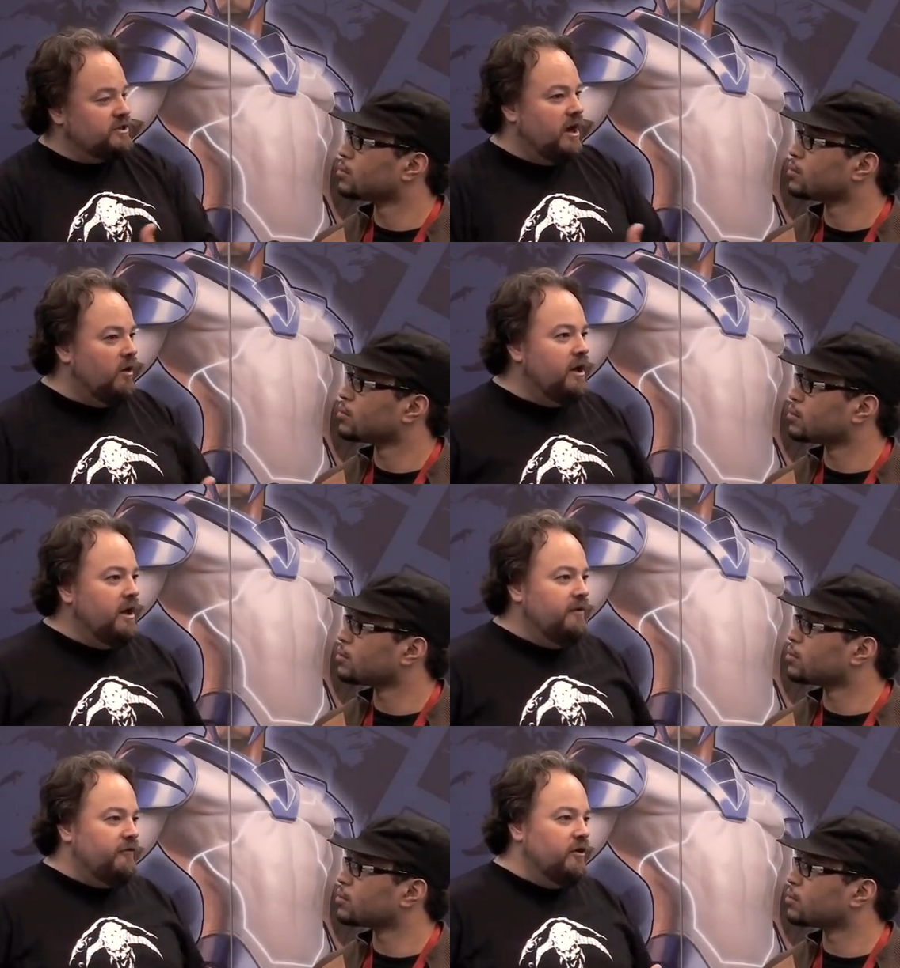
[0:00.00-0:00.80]
Speaker 1: So
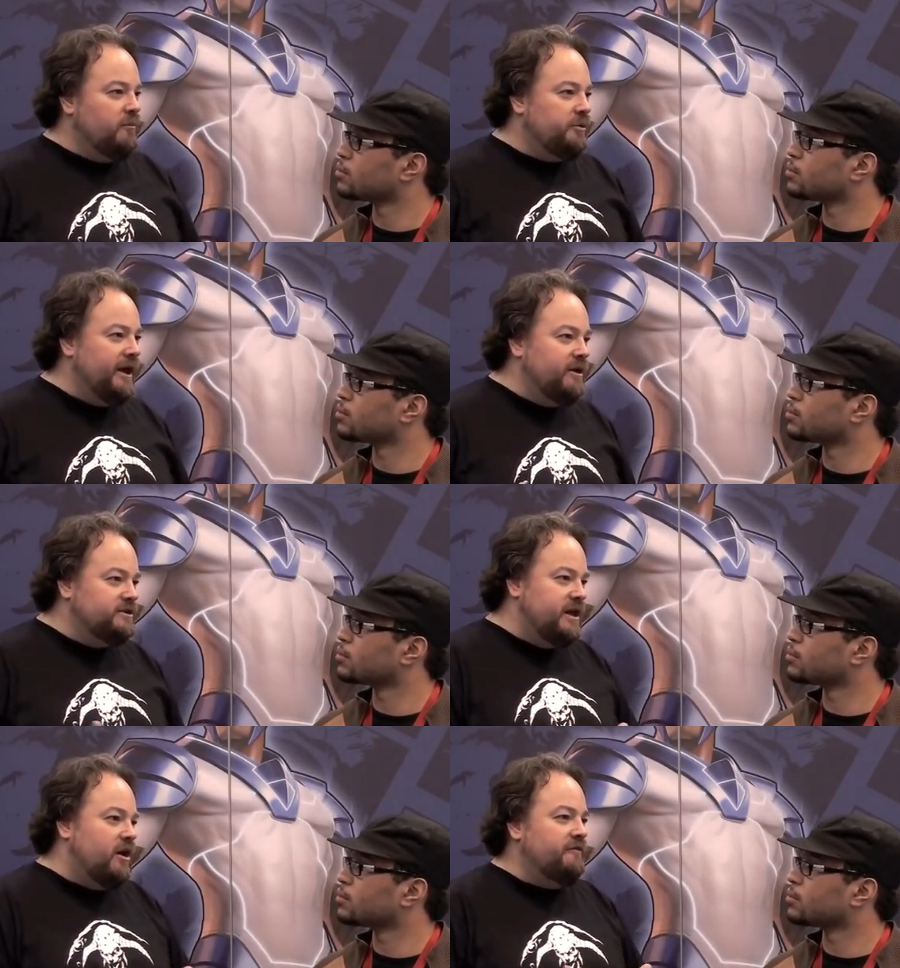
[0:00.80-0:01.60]
for
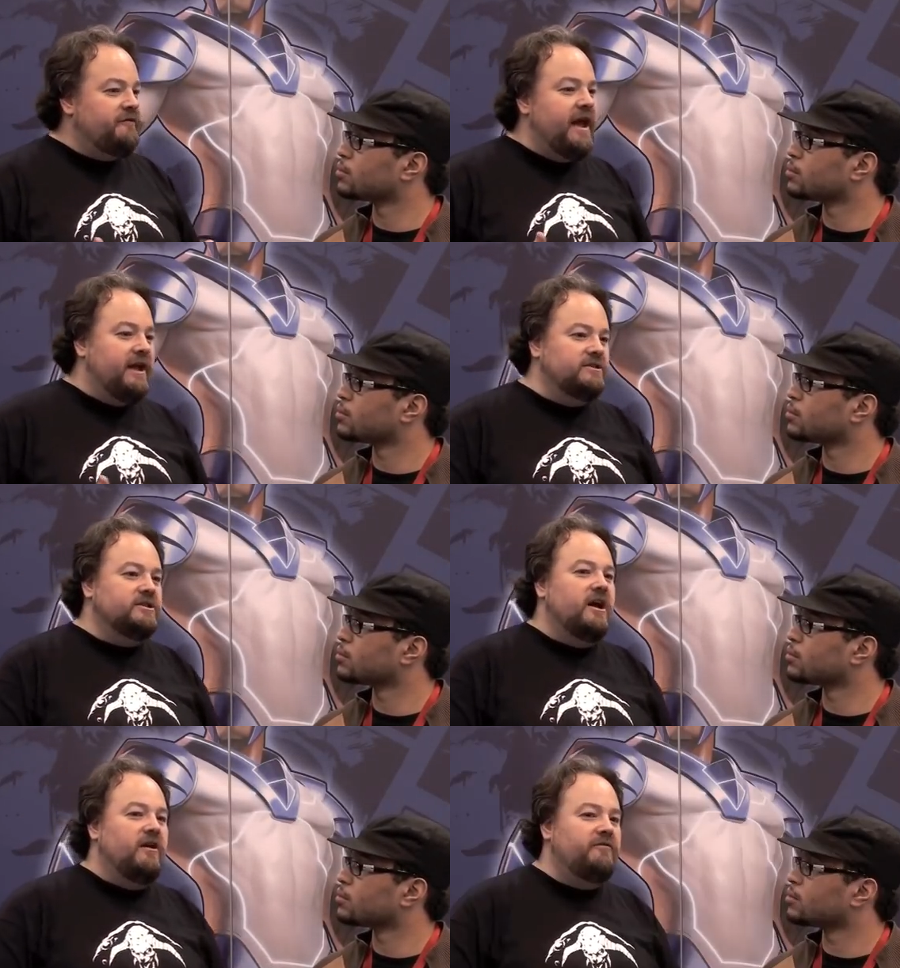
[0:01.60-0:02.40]
players that are
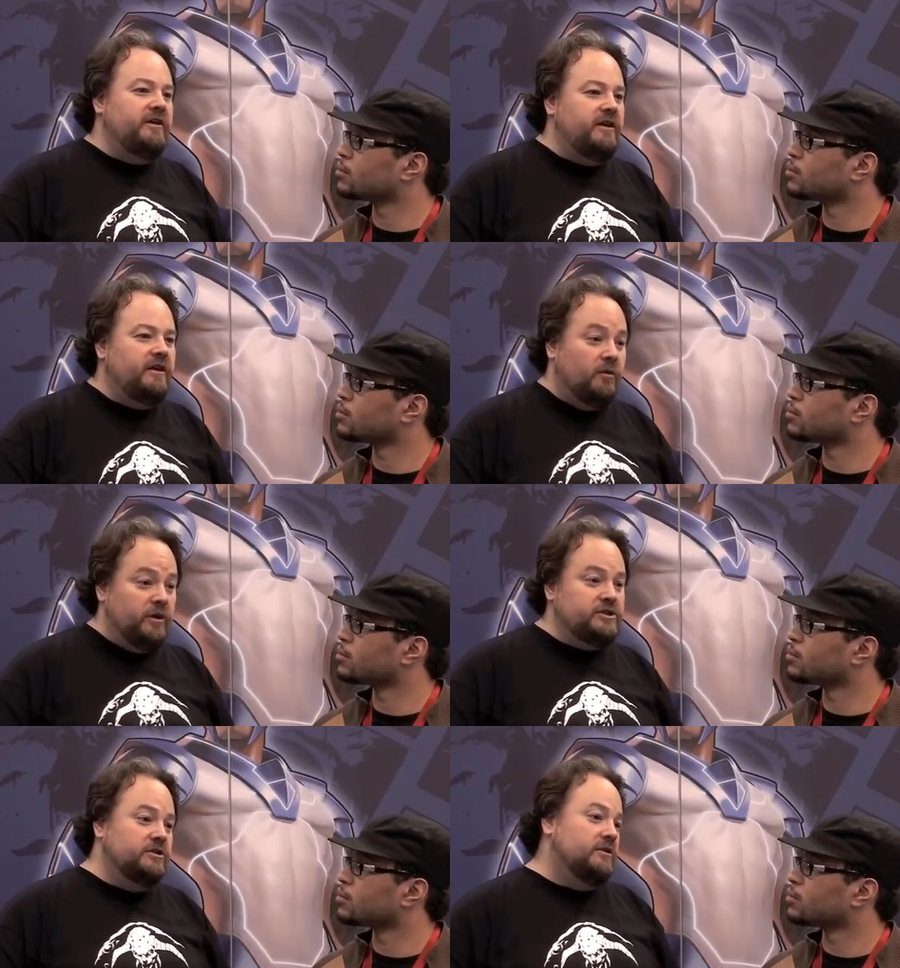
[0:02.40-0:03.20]
fans of the
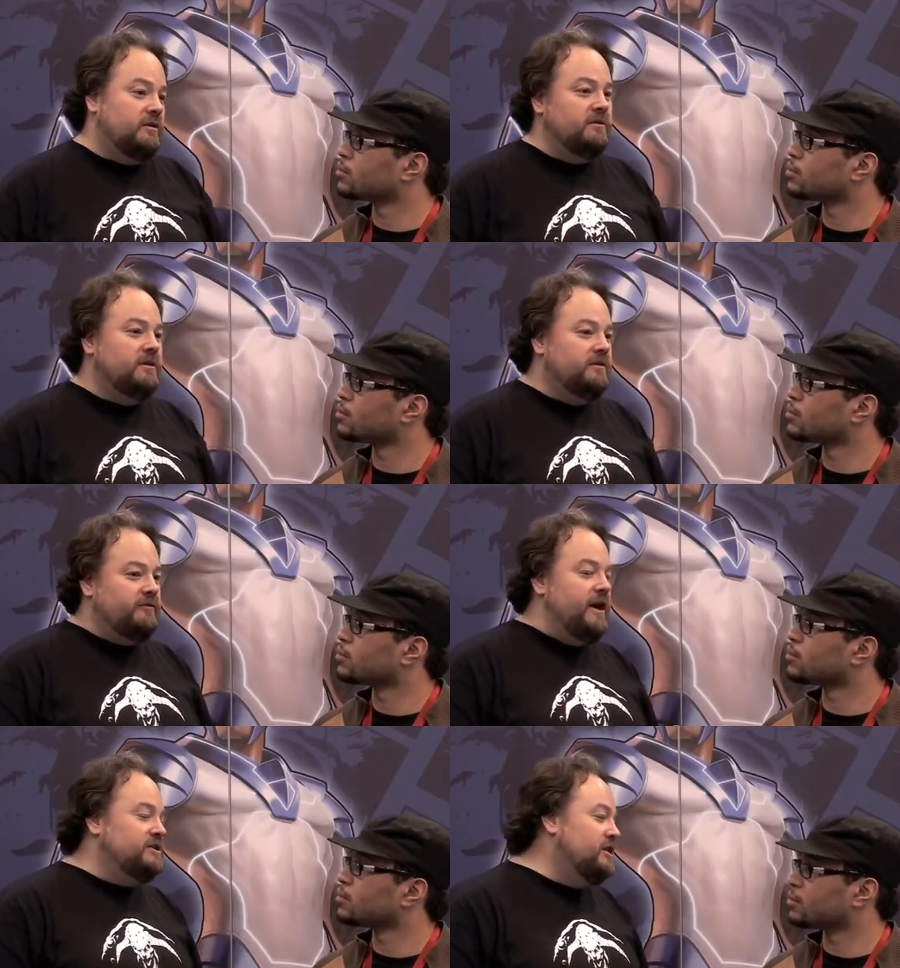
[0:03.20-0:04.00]
original
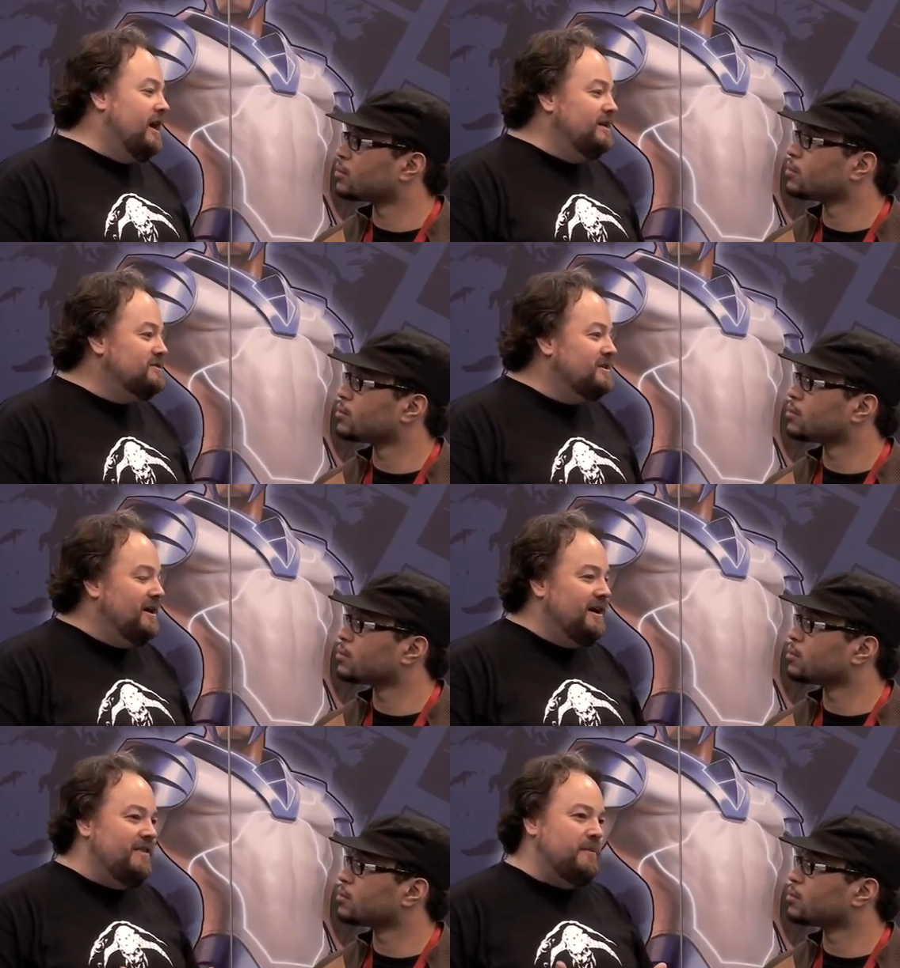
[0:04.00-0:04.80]
franchise
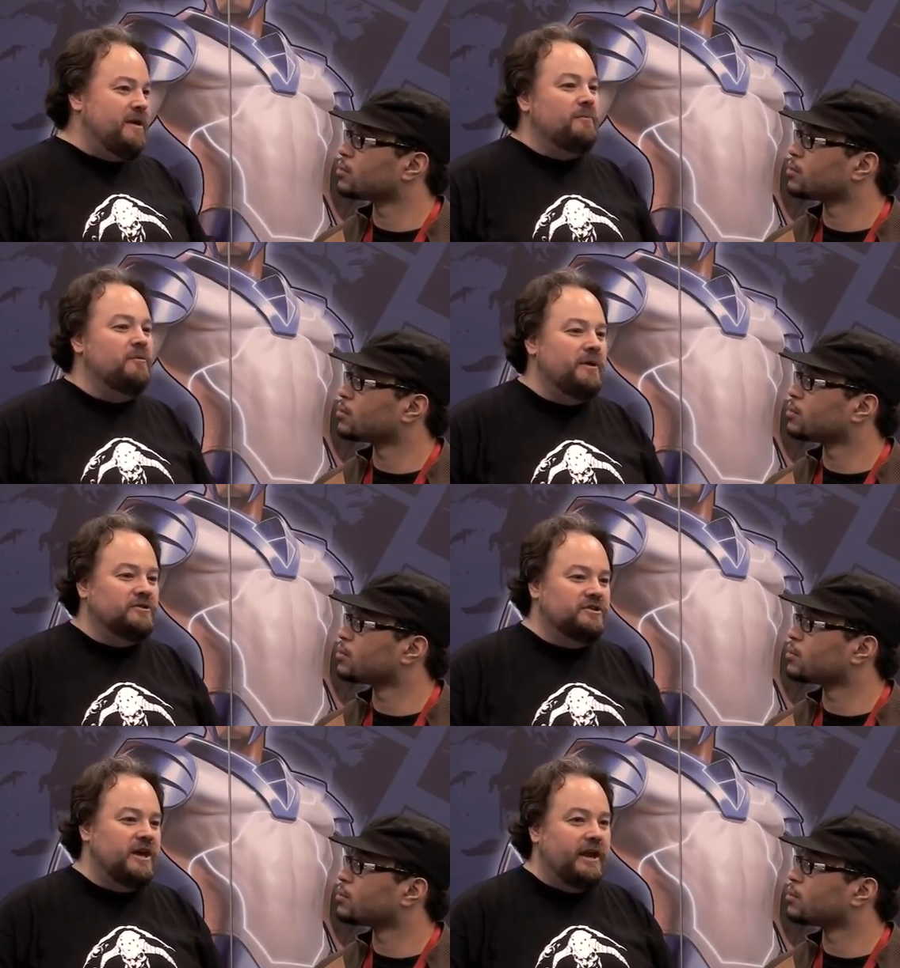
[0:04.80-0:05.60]
uh, in that paper and
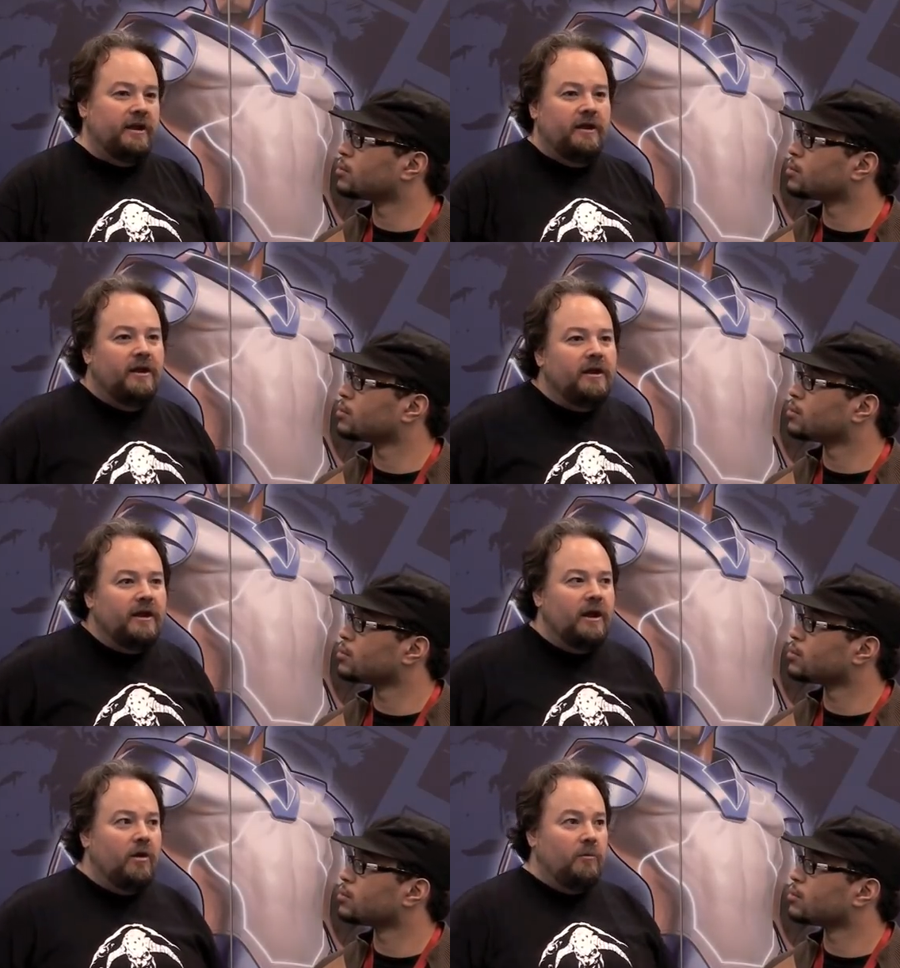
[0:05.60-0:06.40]
pencil setting,
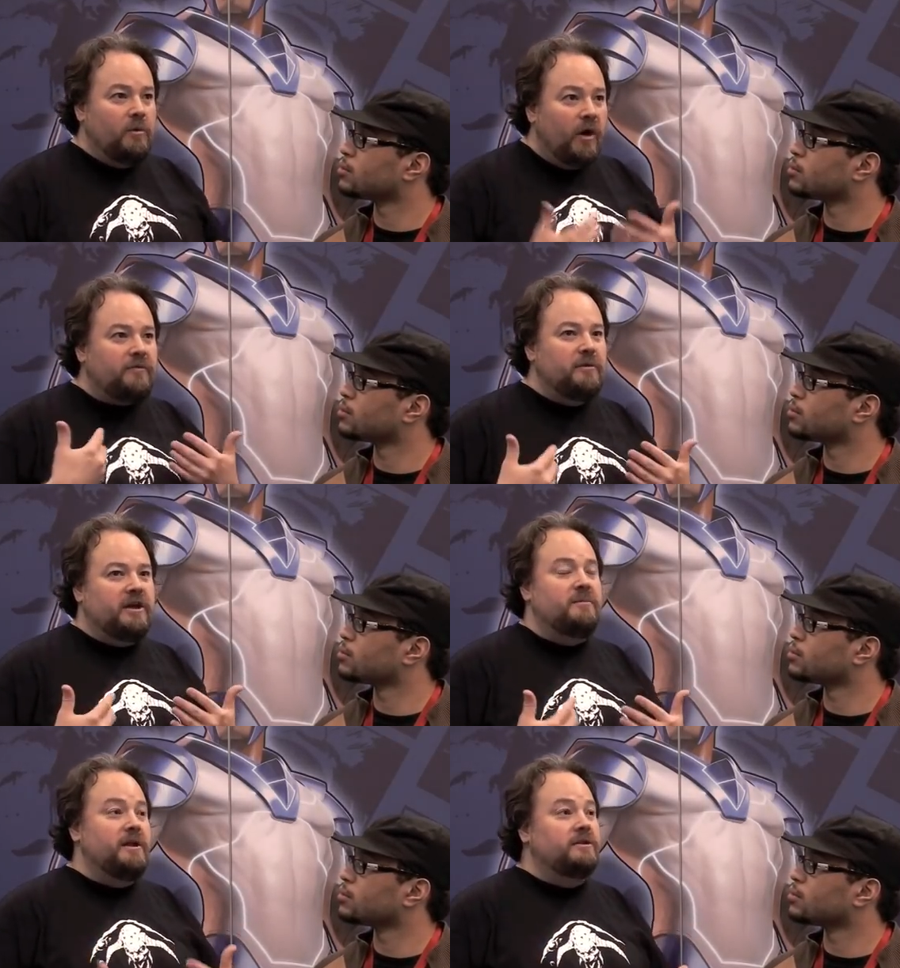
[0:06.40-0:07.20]
you know, we want them to
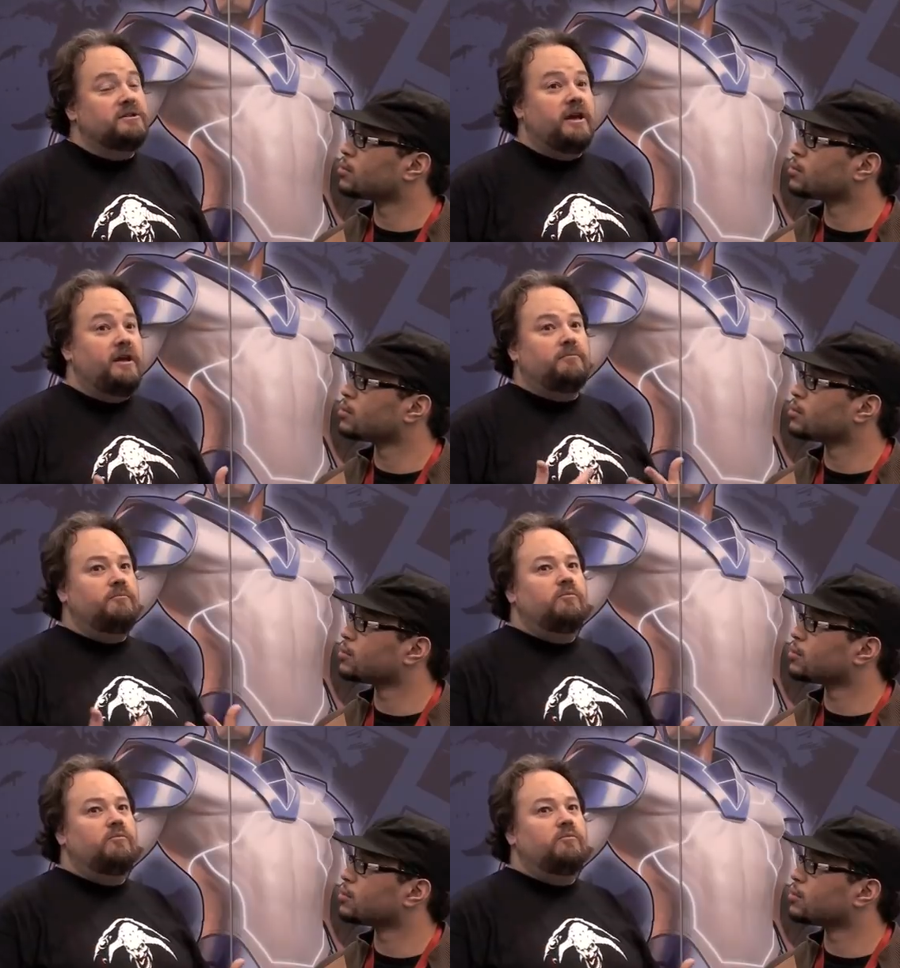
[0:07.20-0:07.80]
come in and say,